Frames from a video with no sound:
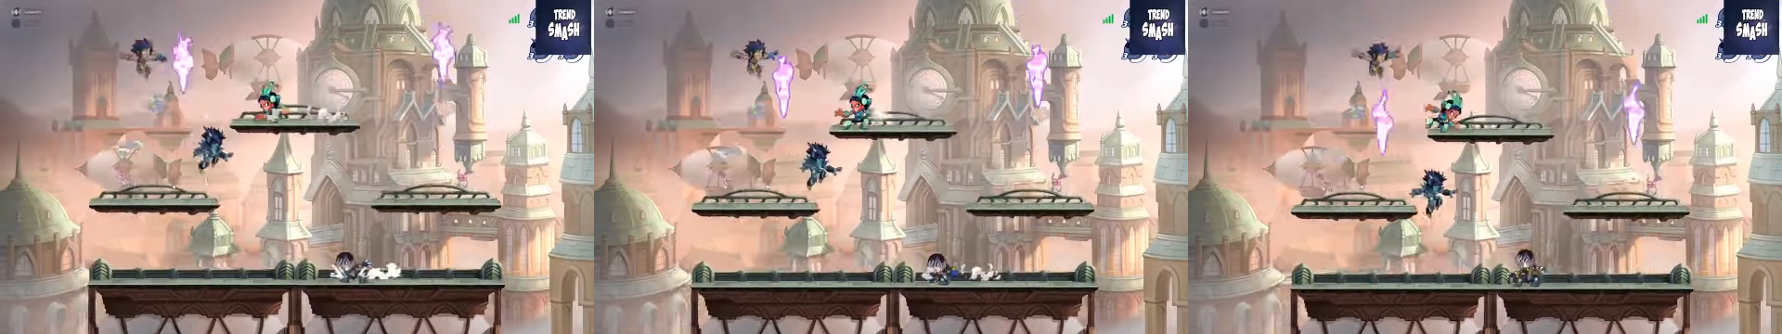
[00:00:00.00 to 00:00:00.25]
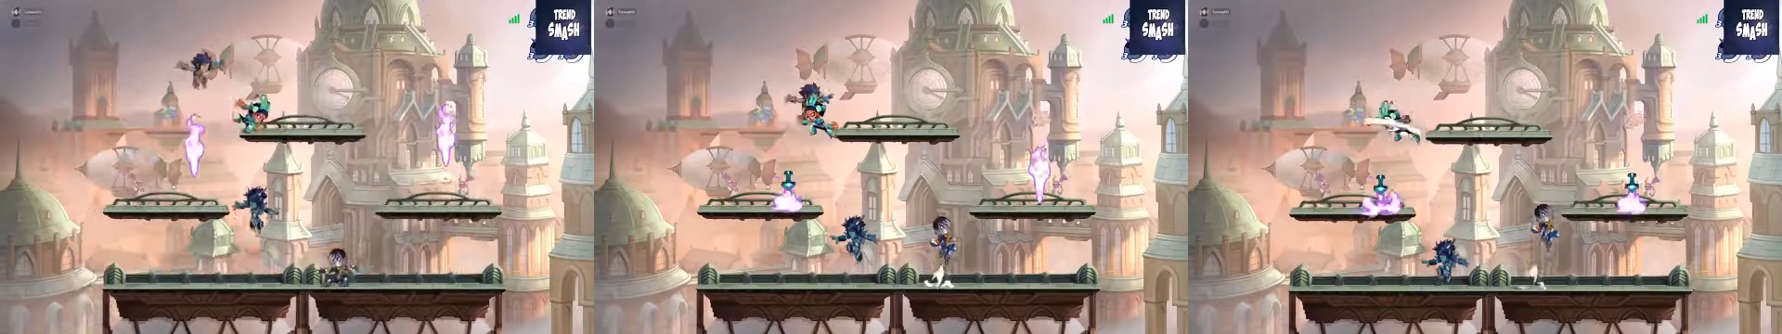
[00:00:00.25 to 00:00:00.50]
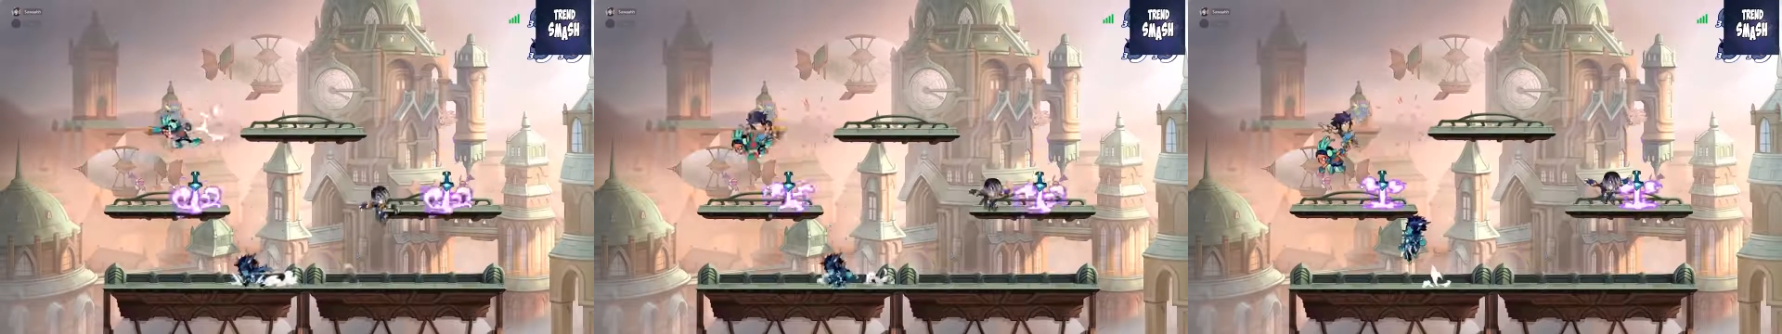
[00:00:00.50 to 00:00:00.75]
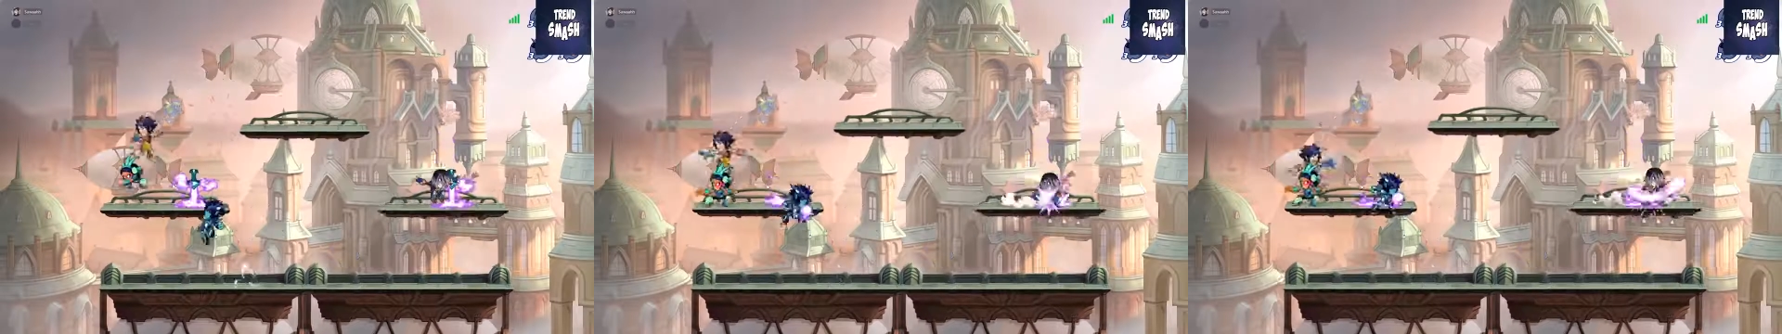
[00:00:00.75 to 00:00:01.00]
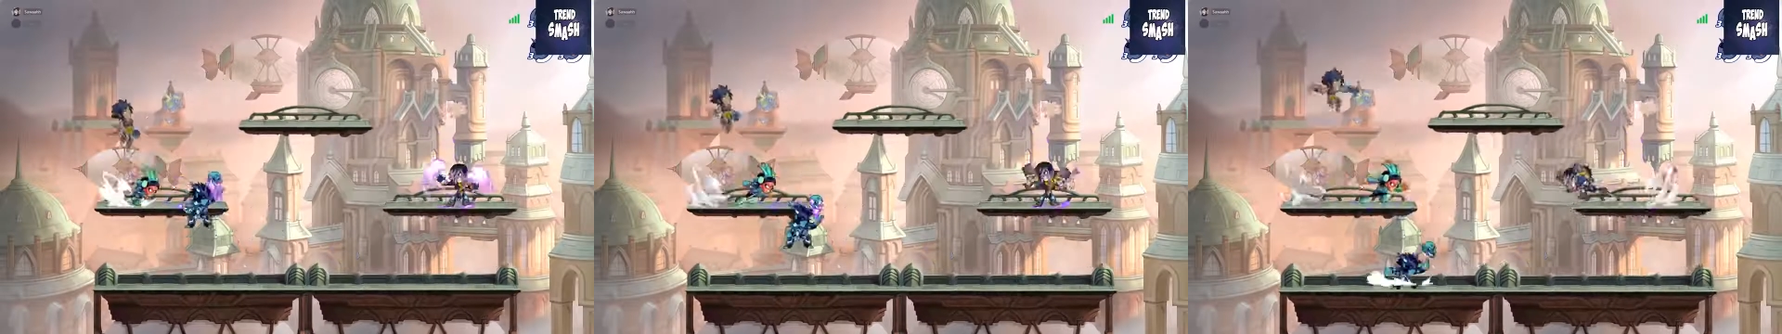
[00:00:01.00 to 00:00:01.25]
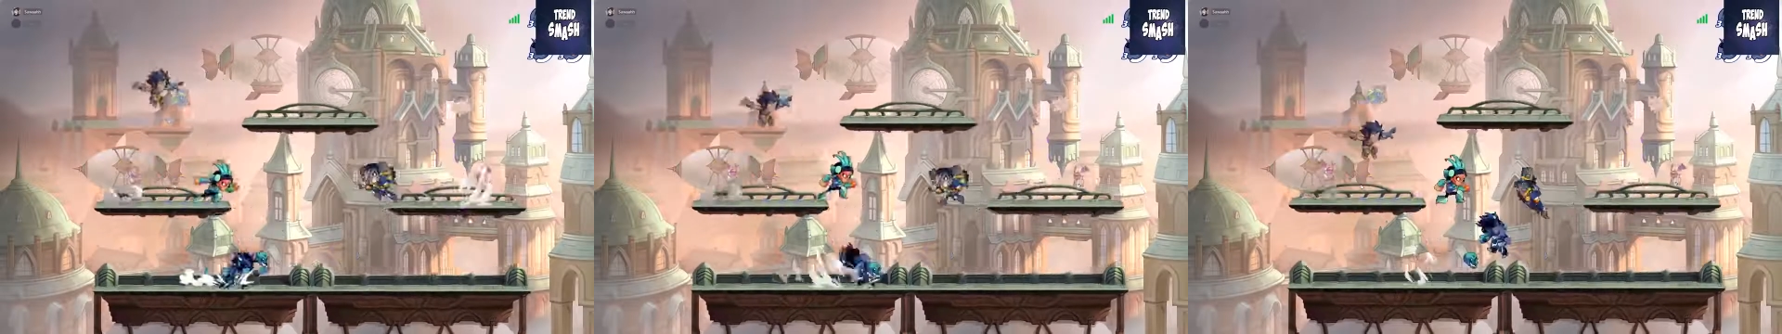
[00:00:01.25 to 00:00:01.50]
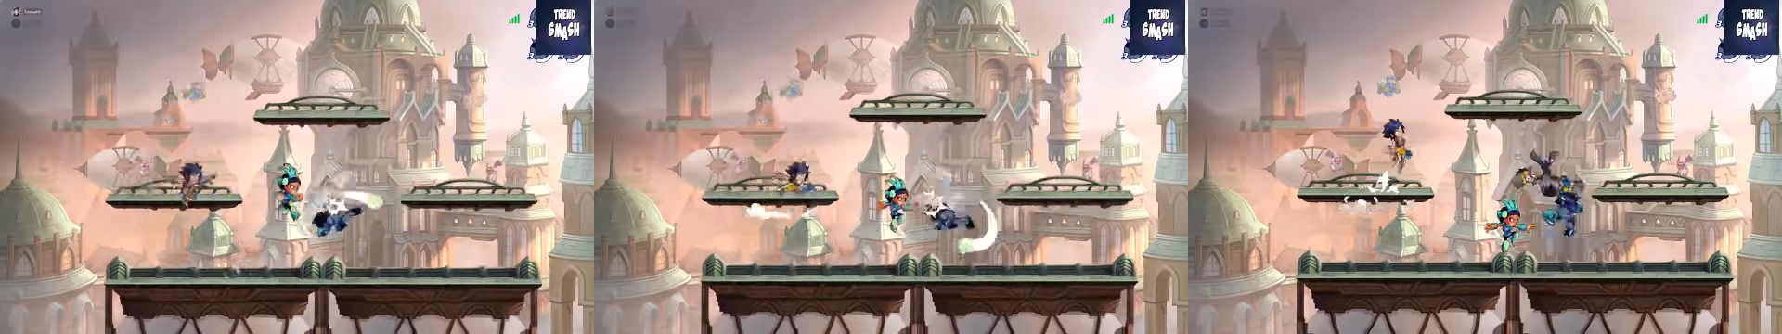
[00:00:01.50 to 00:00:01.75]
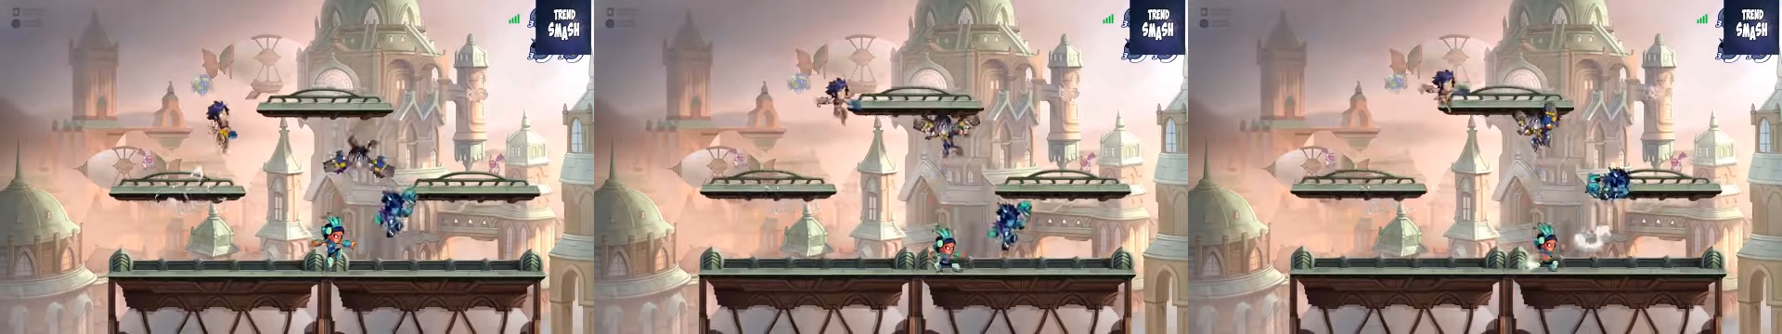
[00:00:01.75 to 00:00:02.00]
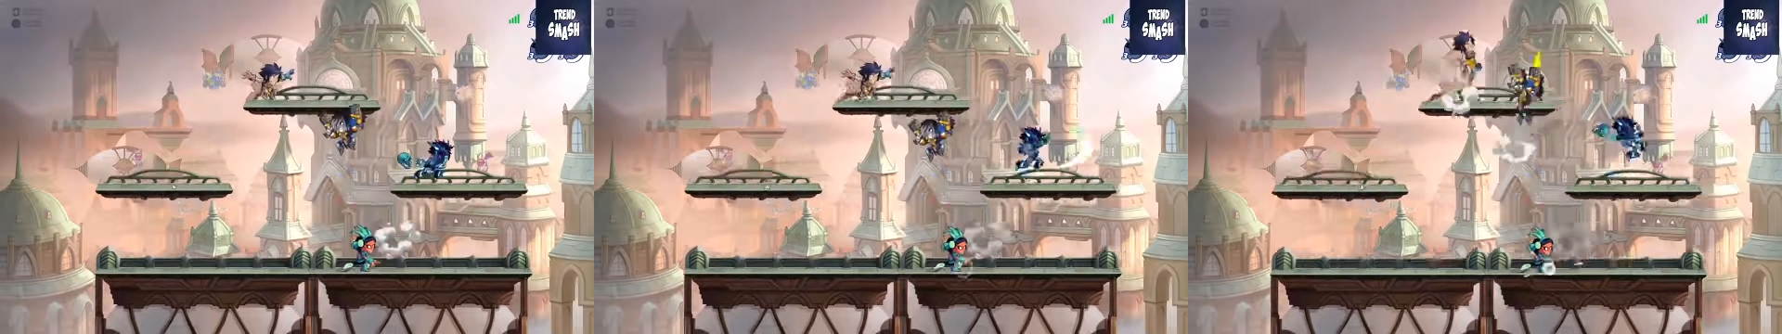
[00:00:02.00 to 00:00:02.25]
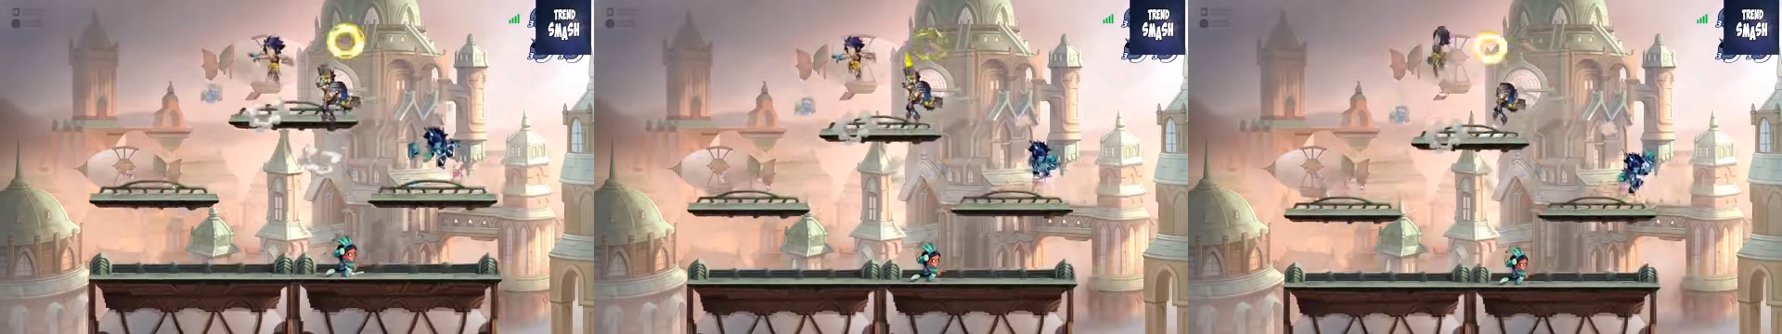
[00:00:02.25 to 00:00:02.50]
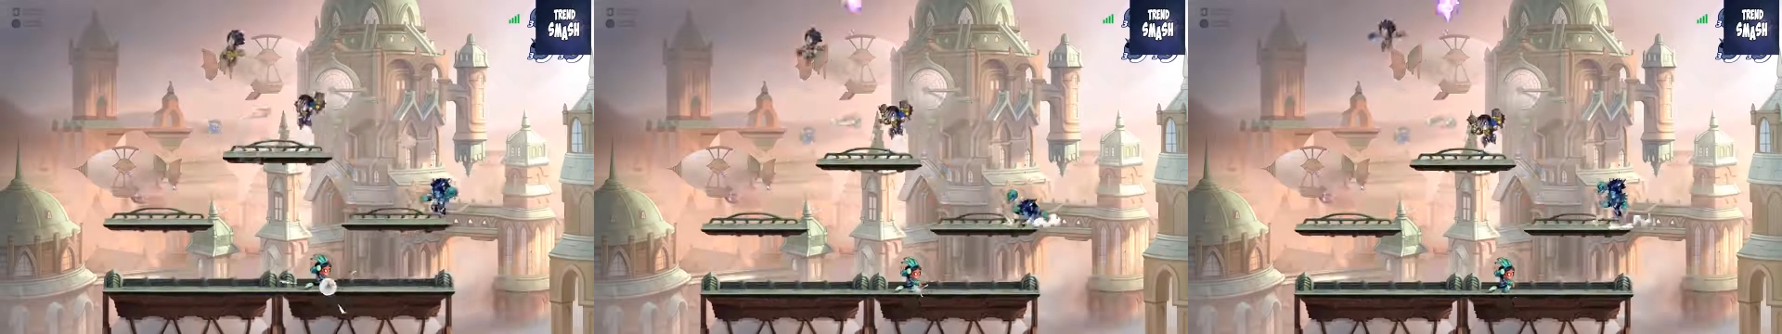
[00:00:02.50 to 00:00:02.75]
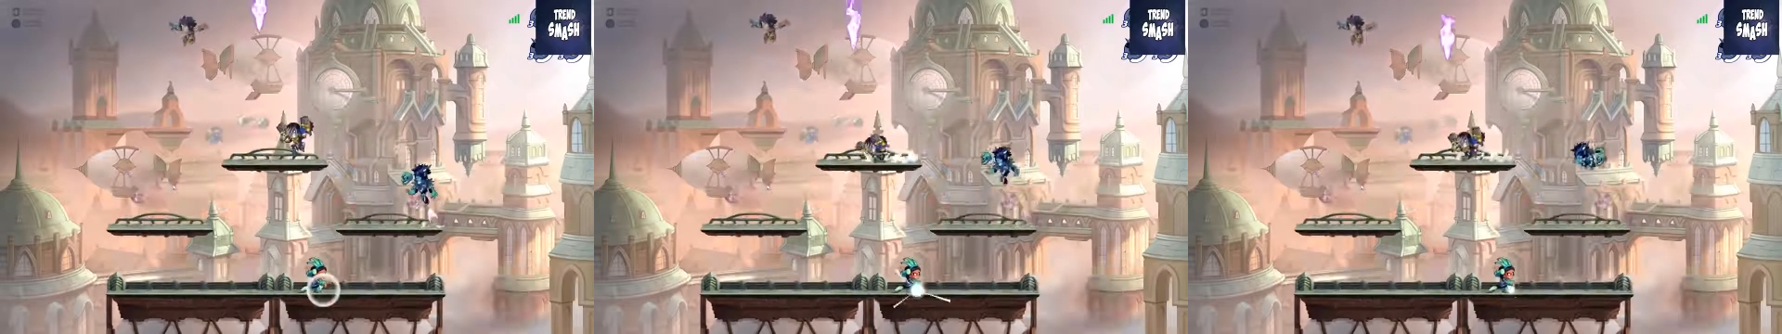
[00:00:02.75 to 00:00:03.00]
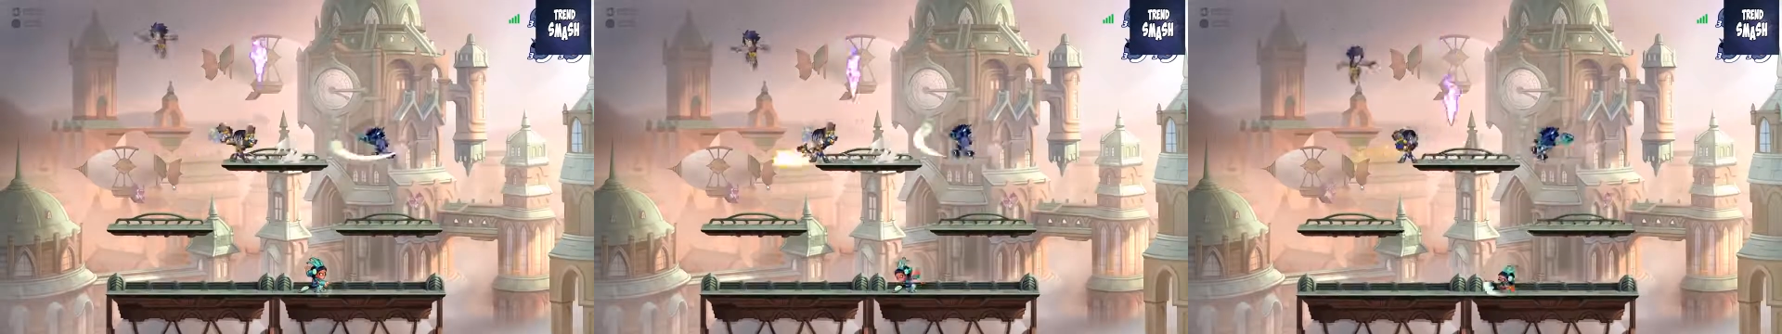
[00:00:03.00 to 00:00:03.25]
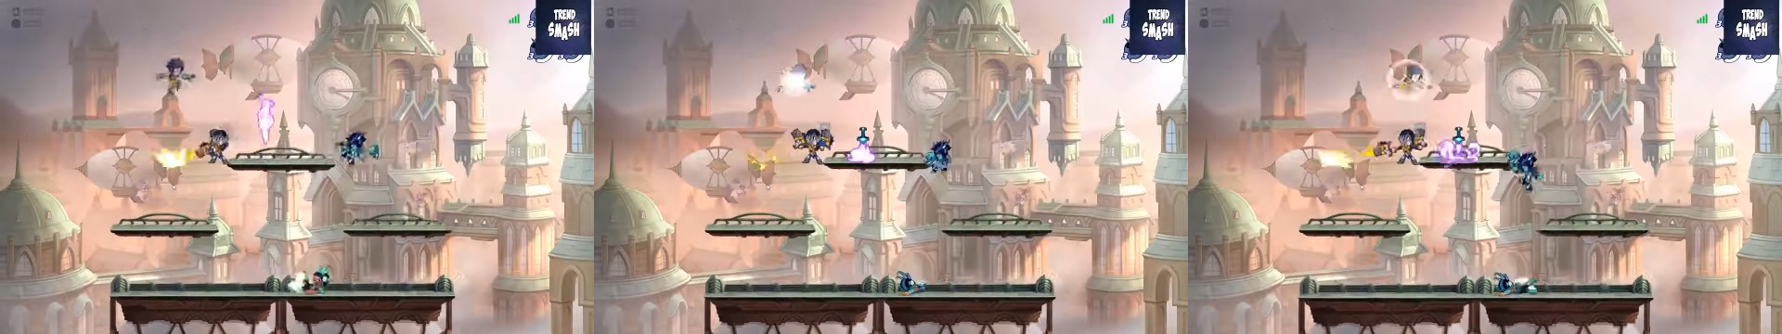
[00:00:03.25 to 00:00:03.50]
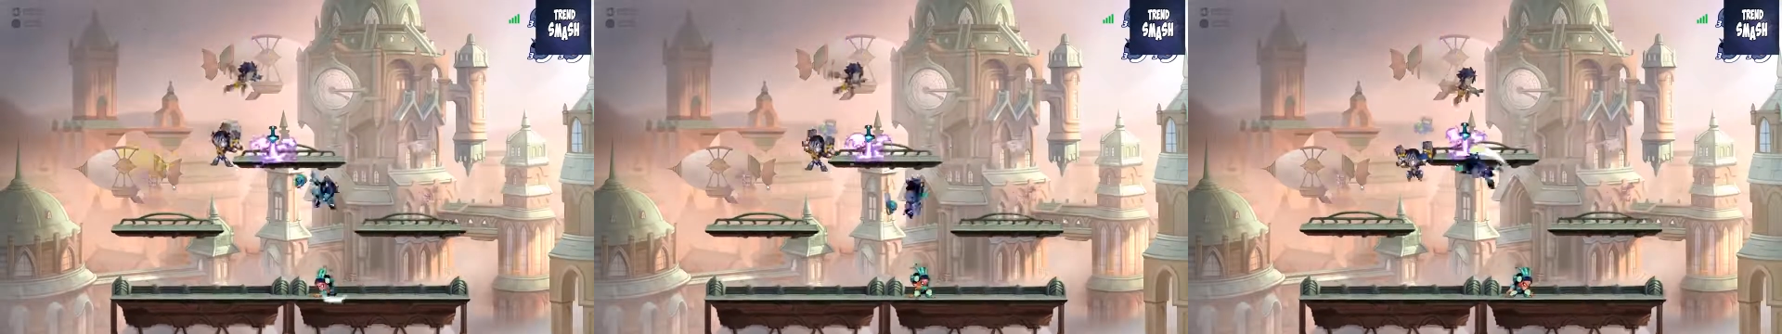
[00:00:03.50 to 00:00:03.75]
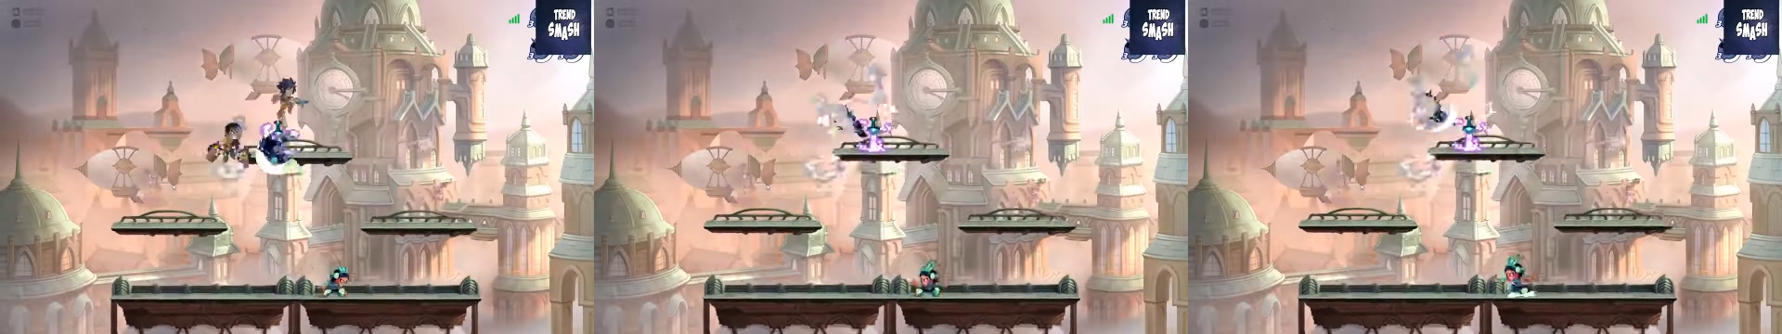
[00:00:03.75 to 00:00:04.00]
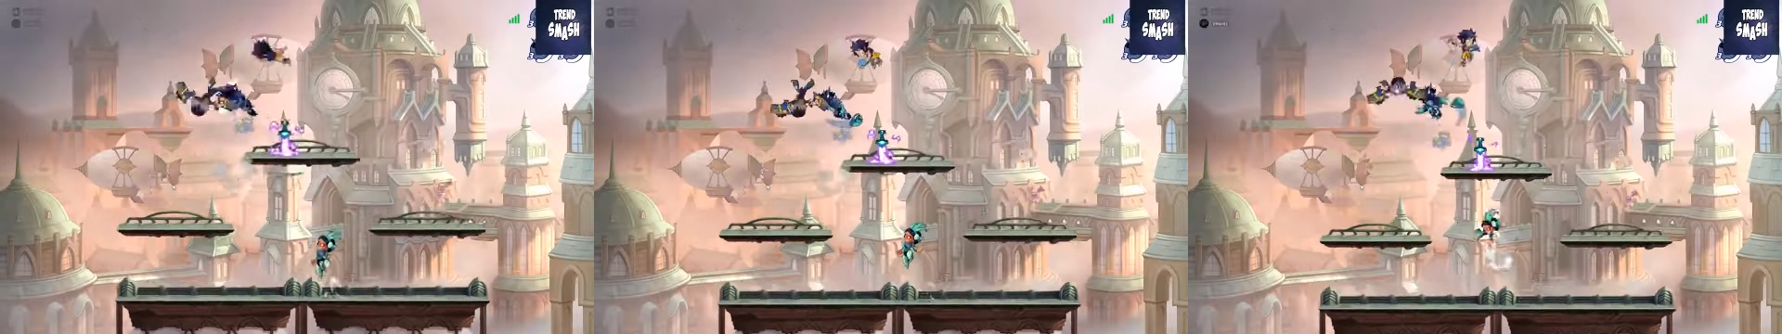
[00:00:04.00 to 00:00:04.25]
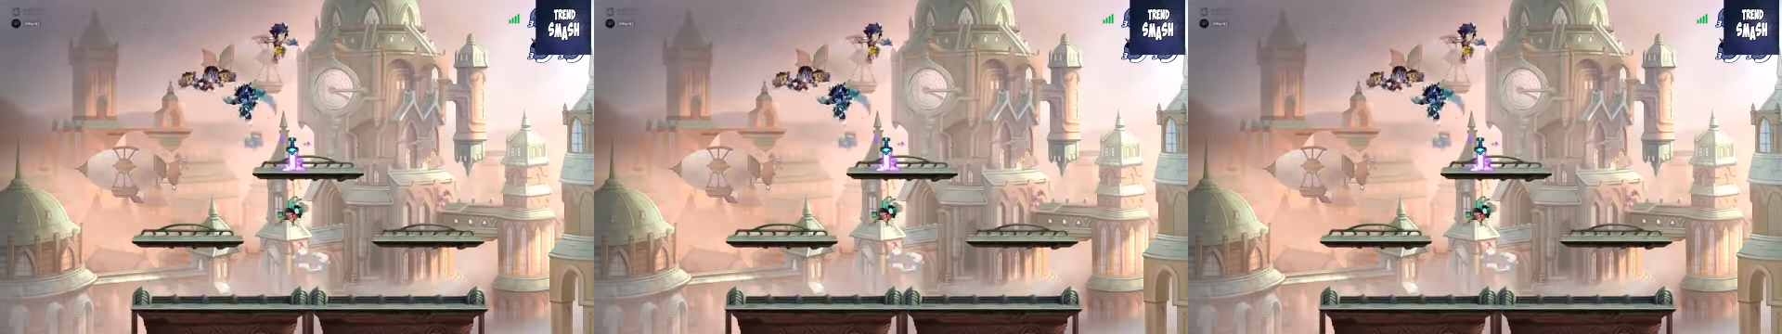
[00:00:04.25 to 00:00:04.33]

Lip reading: (no speaker visible)